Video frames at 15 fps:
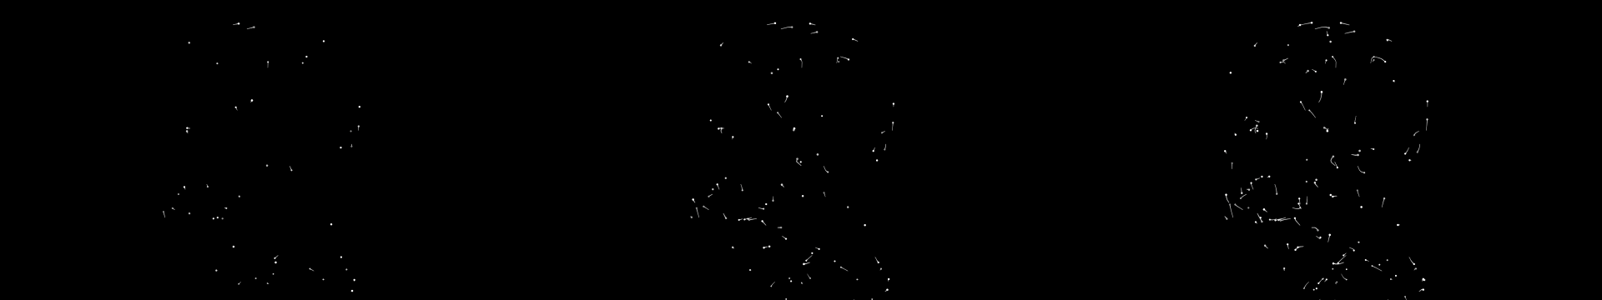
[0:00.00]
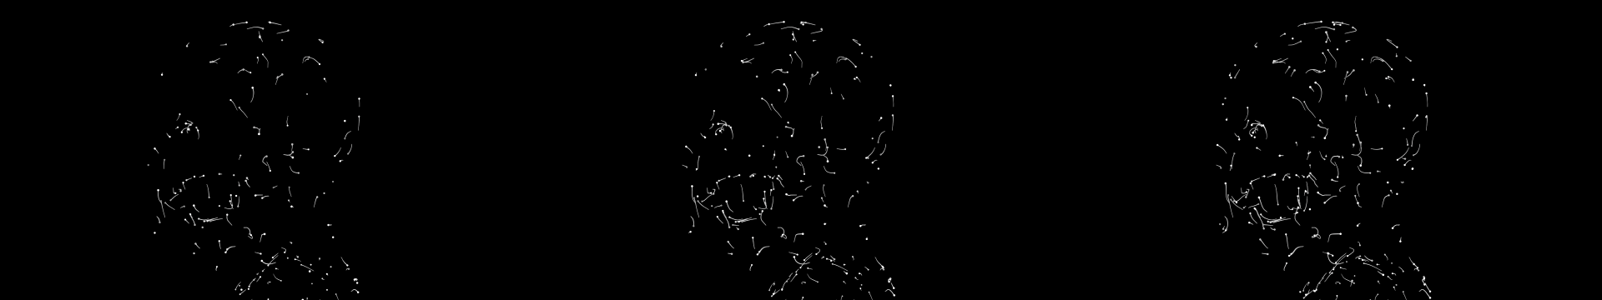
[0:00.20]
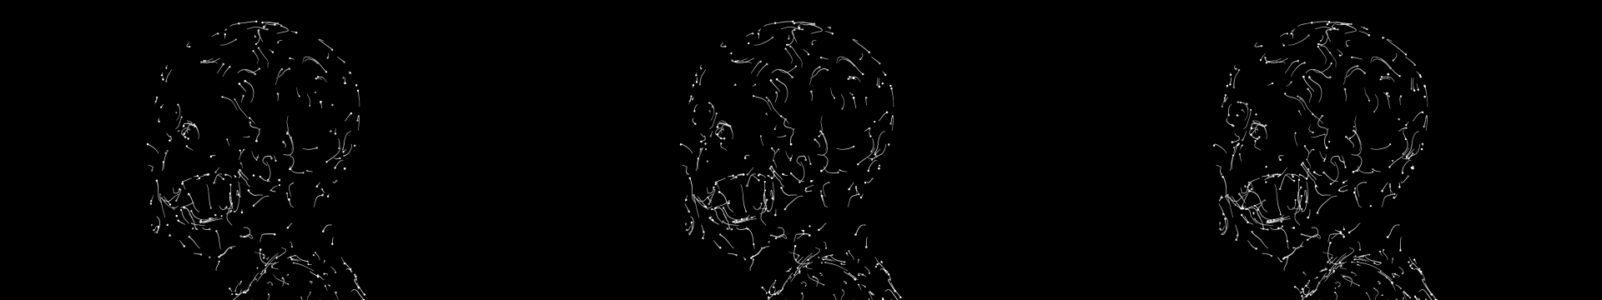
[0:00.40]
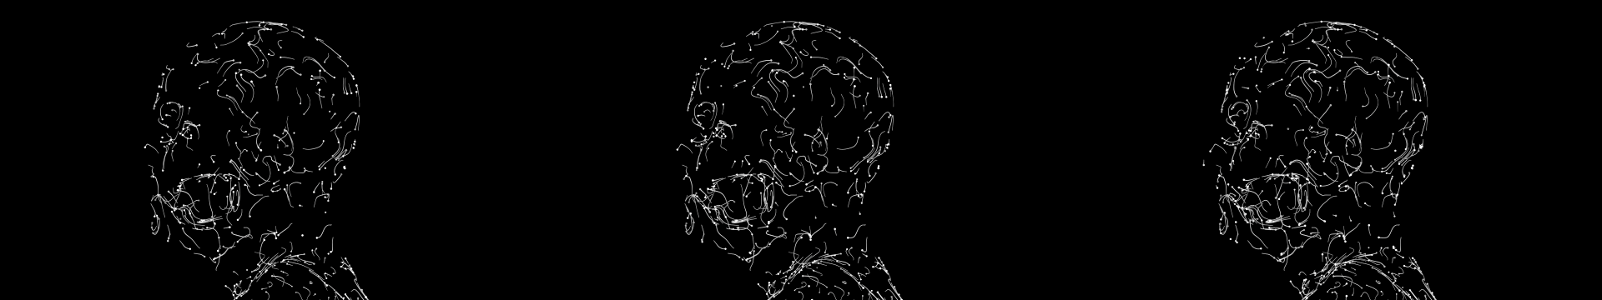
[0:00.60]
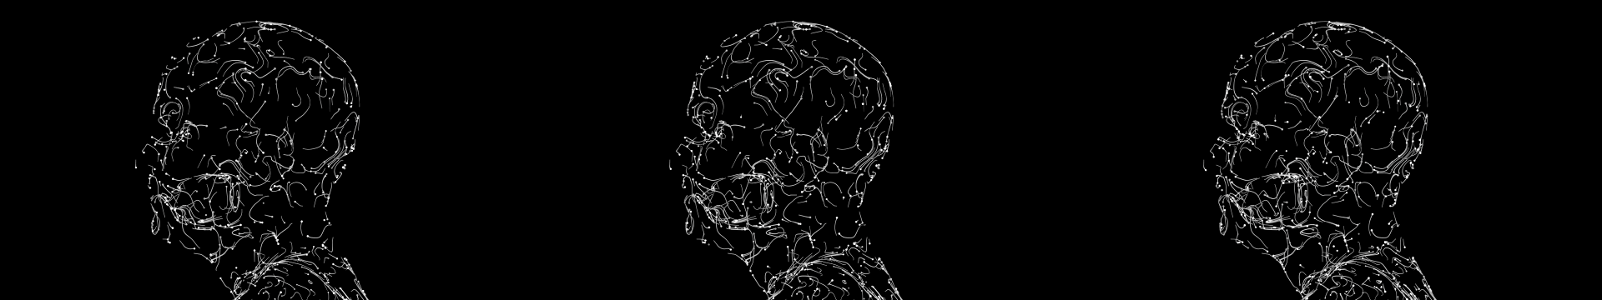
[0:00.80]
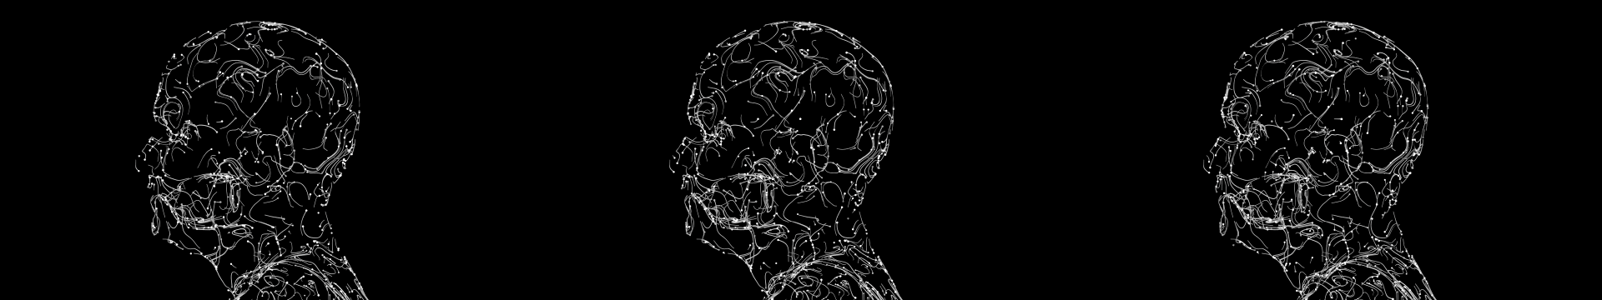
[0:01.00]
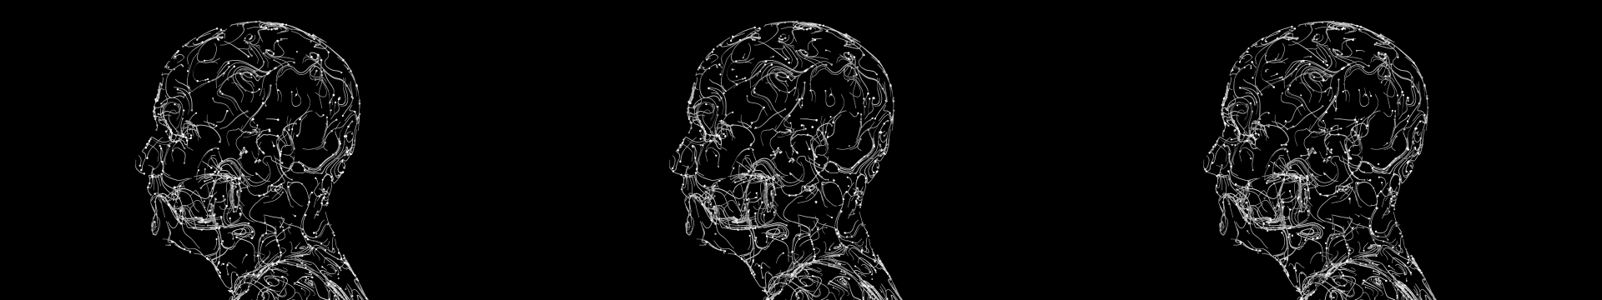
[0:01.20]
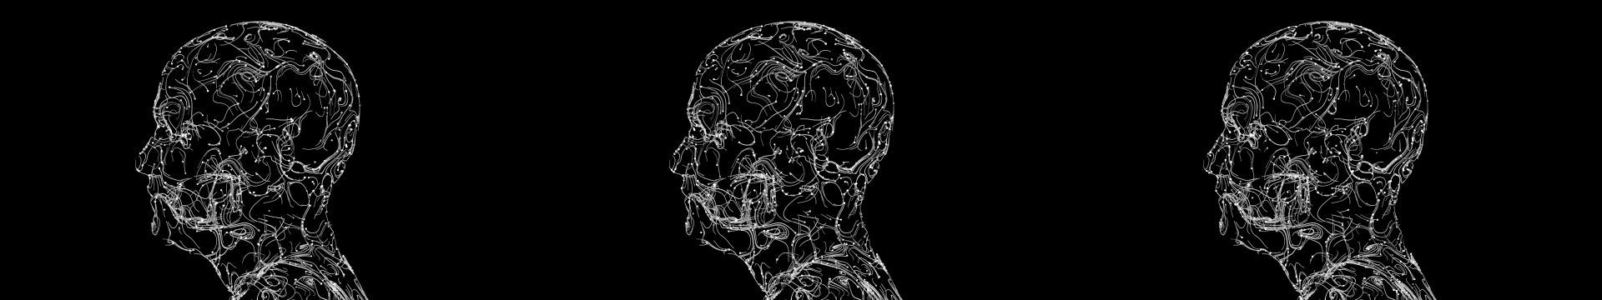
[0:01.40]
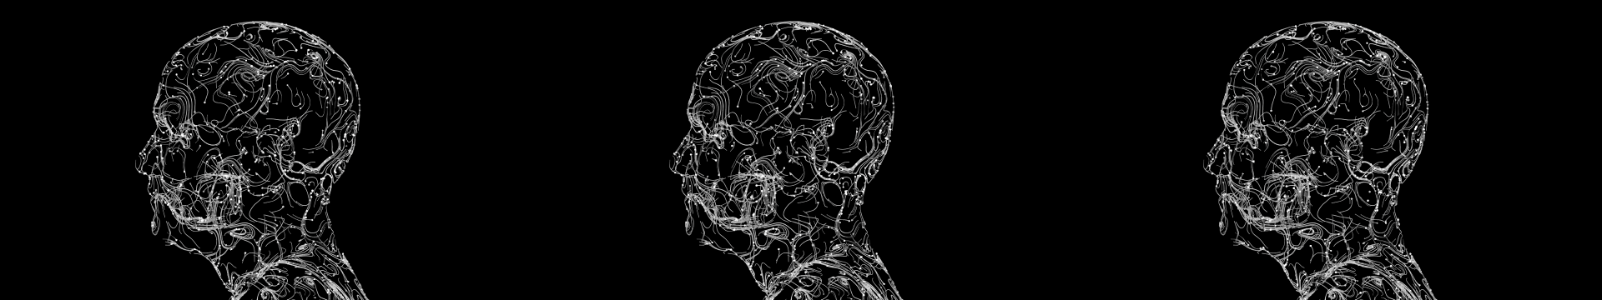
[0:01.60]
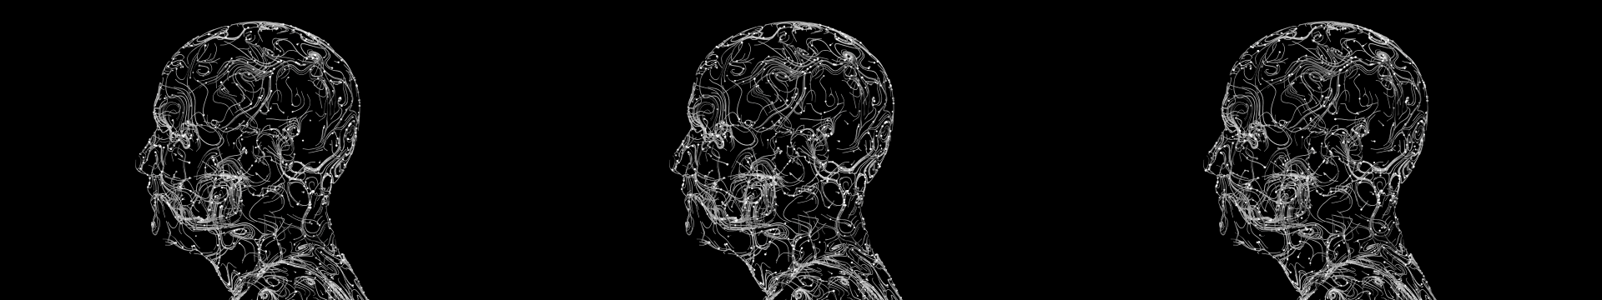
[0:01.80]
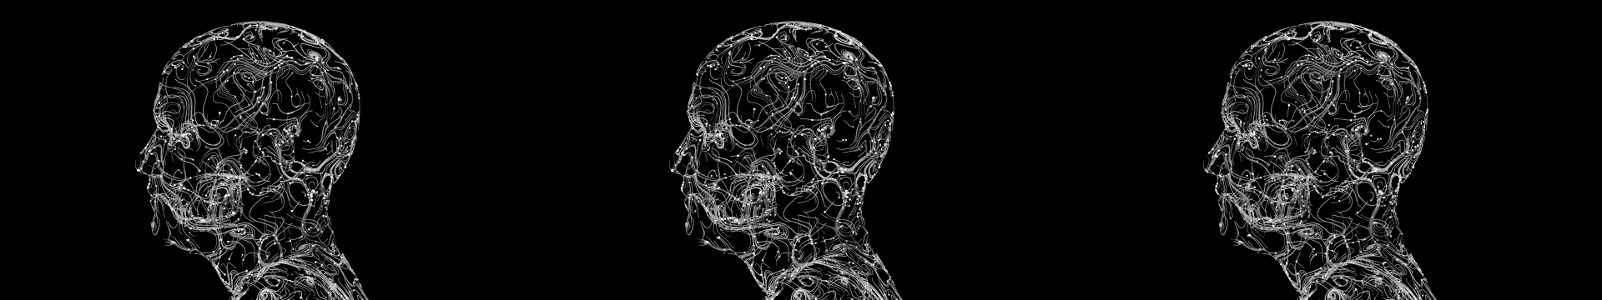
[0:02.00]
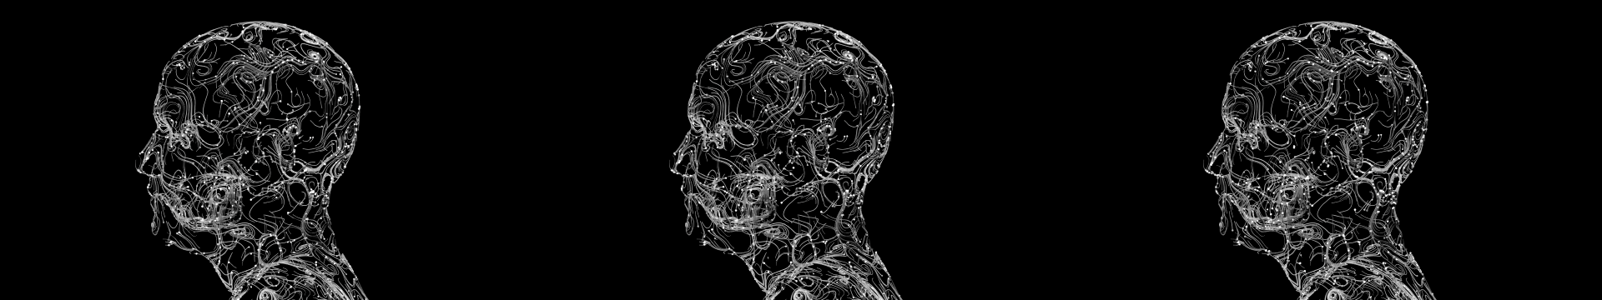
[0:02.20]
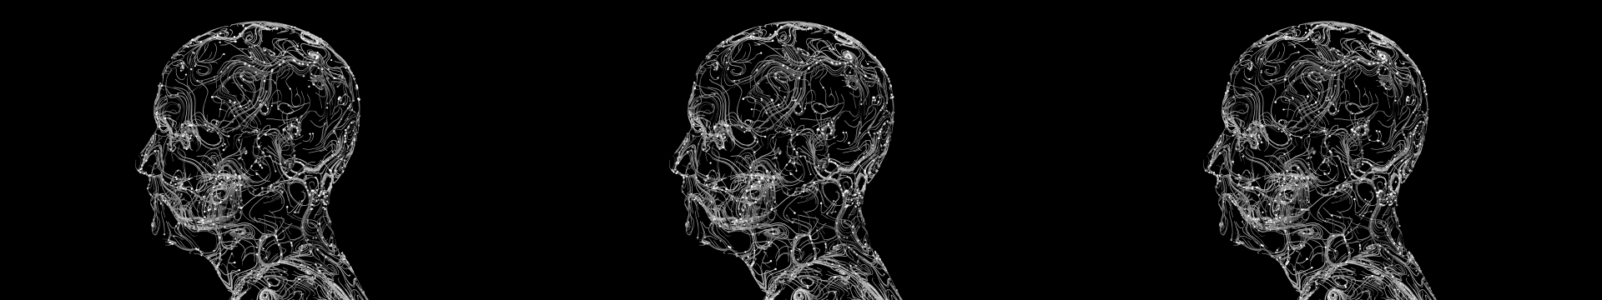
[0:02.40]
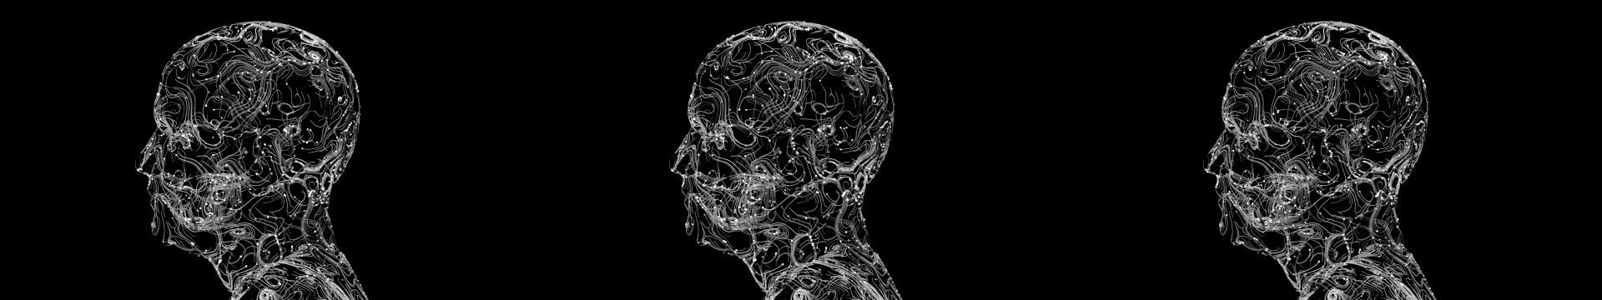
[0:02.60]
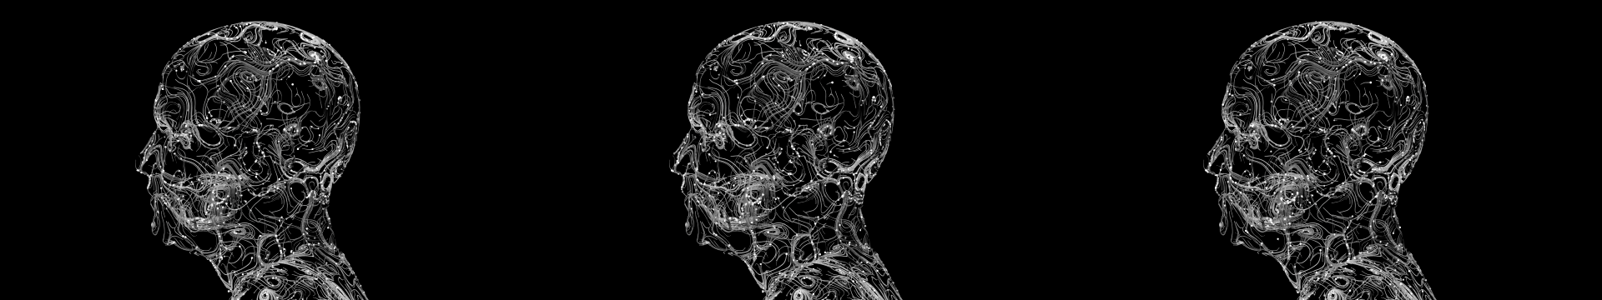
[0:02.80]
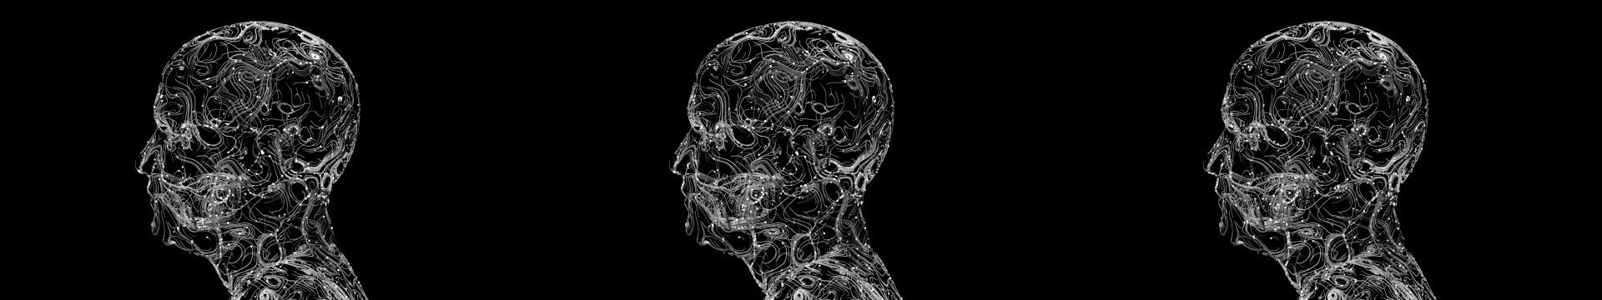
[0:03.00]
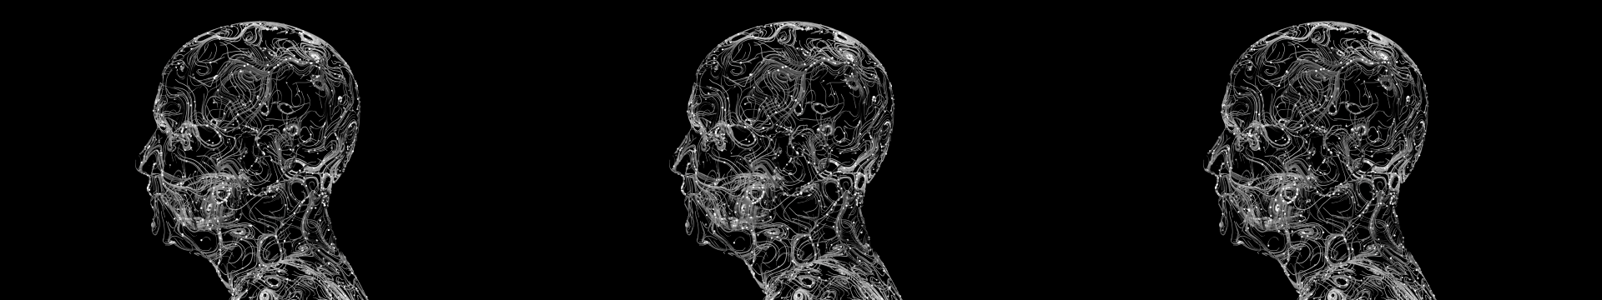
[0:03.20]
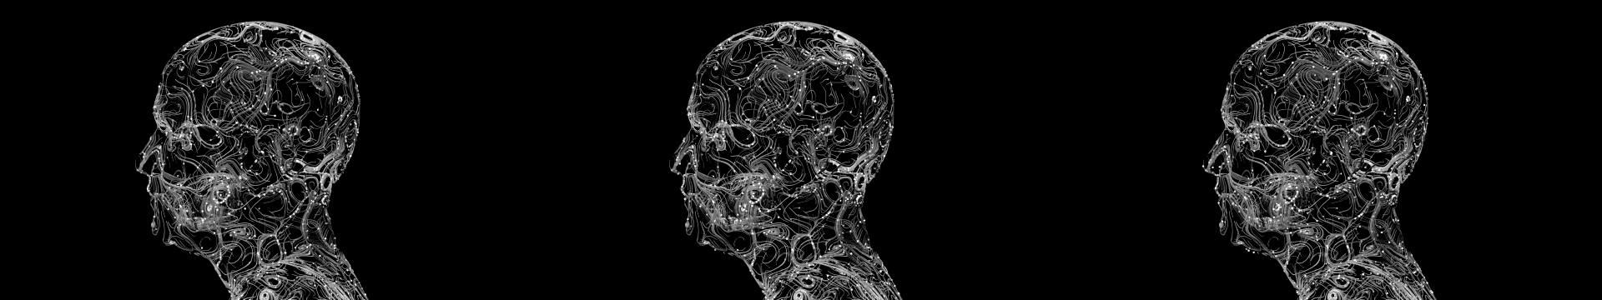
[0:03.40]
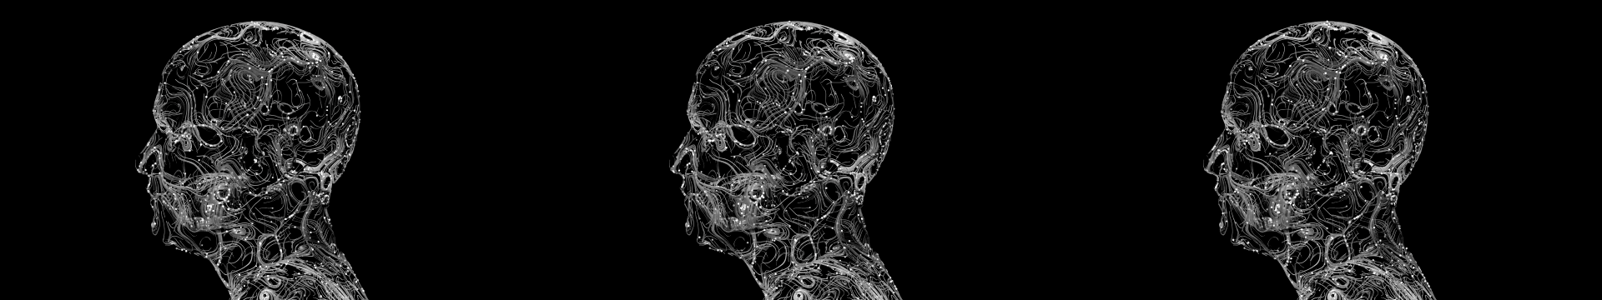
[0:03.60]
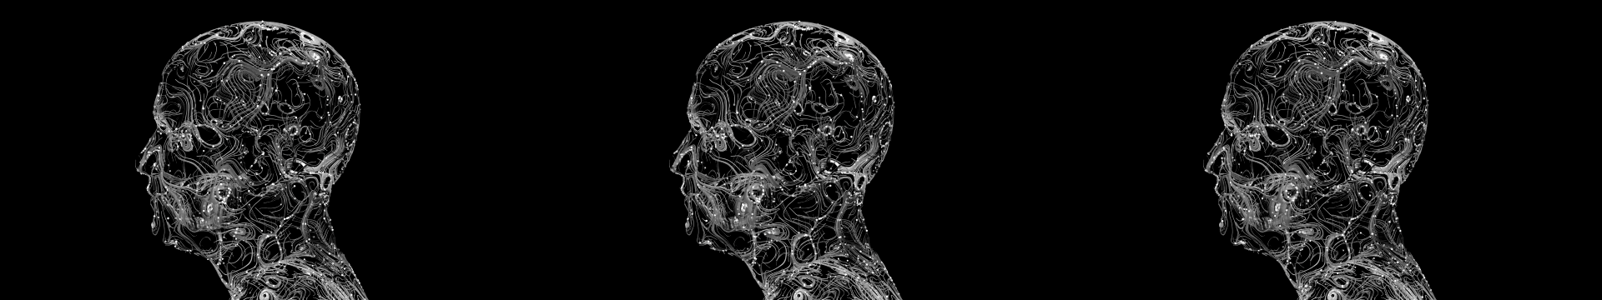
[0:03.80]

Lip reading: (no speaker visible)